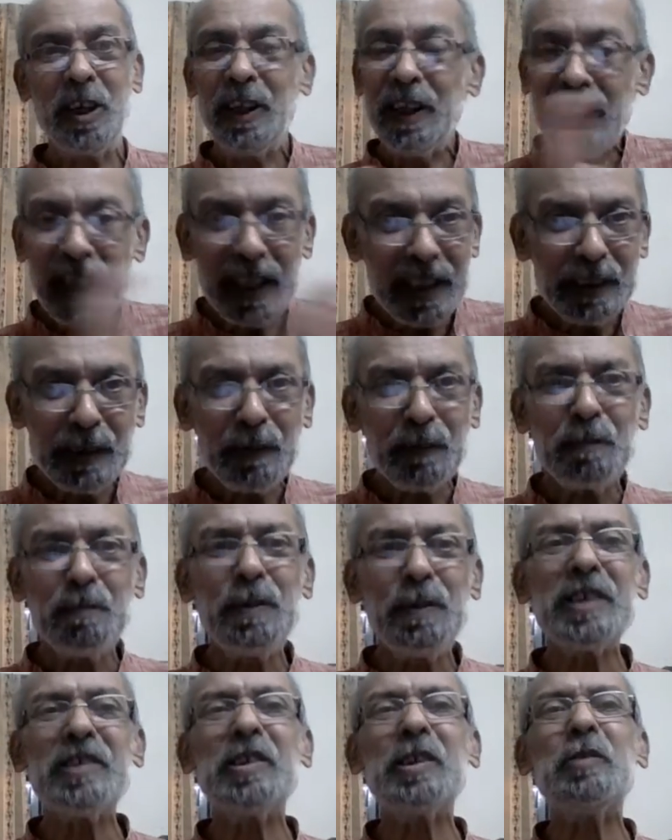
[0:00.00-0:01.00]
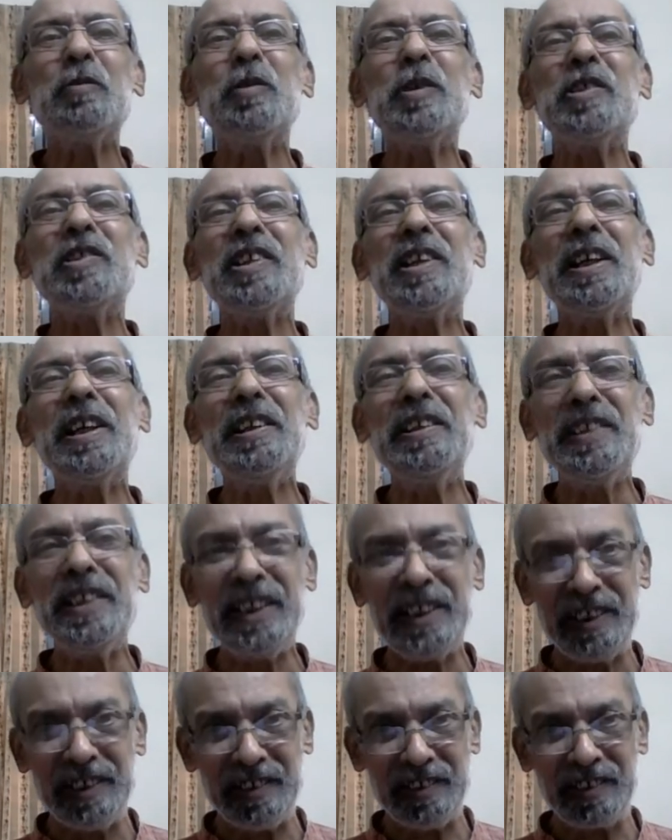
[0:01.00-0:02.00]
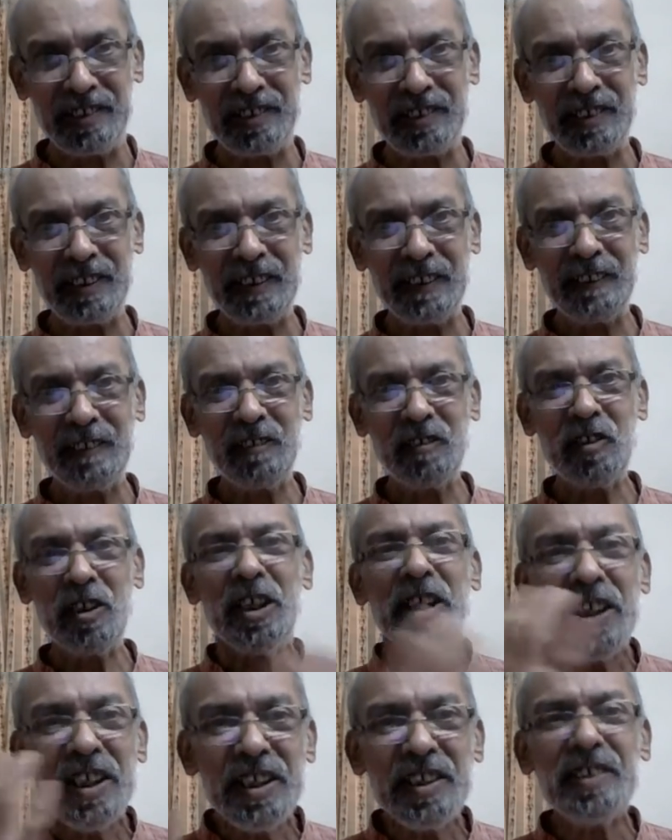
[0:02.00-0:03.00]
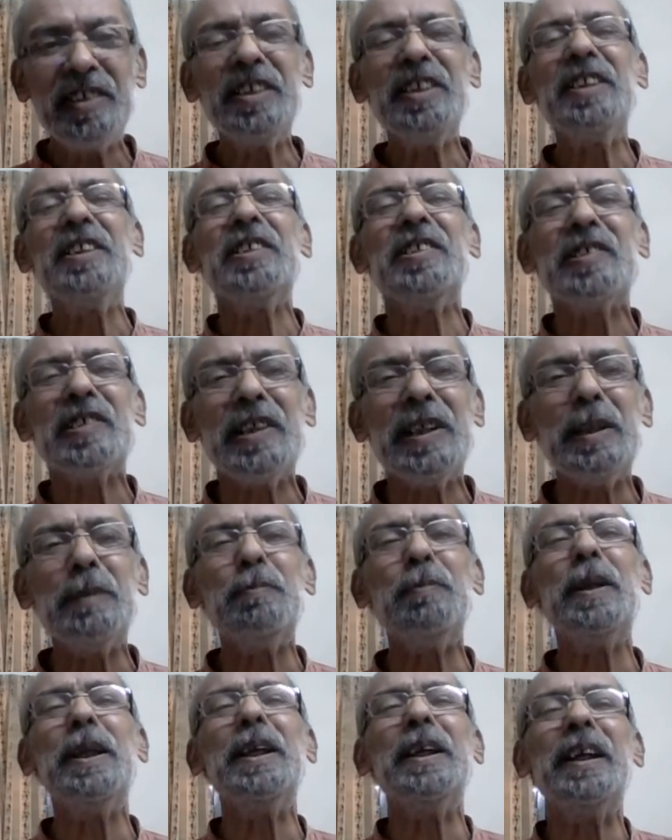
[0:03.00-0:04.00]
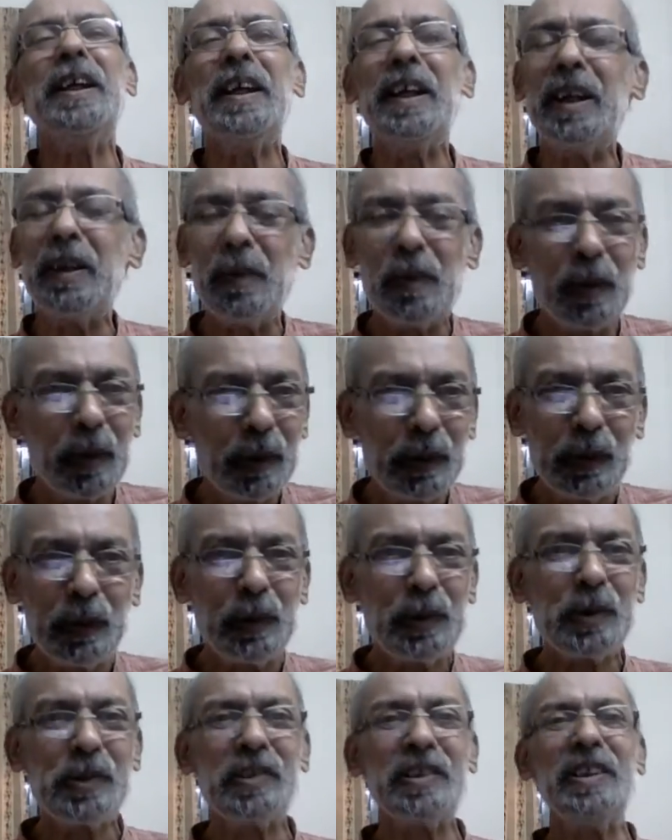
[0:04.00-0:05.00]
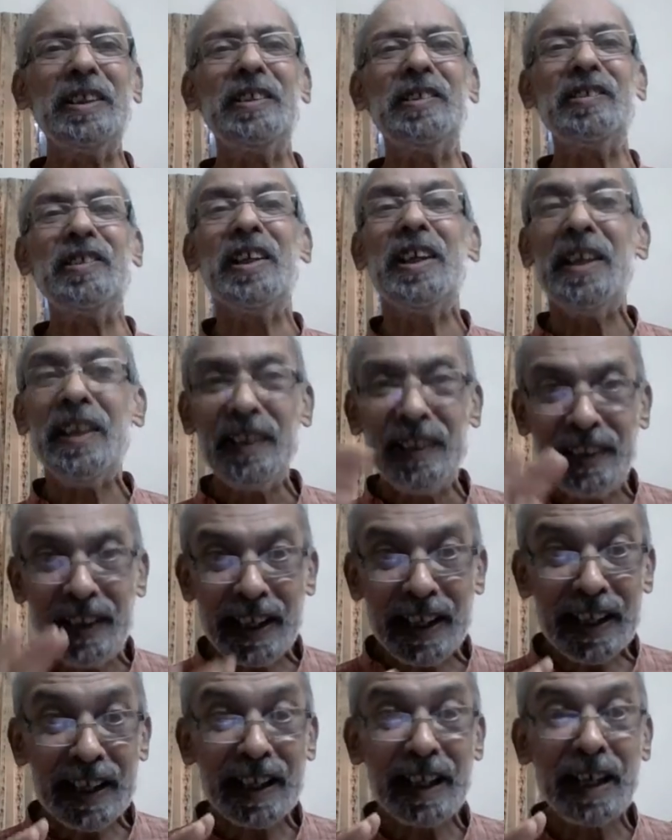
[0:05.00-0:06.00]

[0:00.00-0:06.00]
Like the basic physical needs, eating, sleeping and all those things, they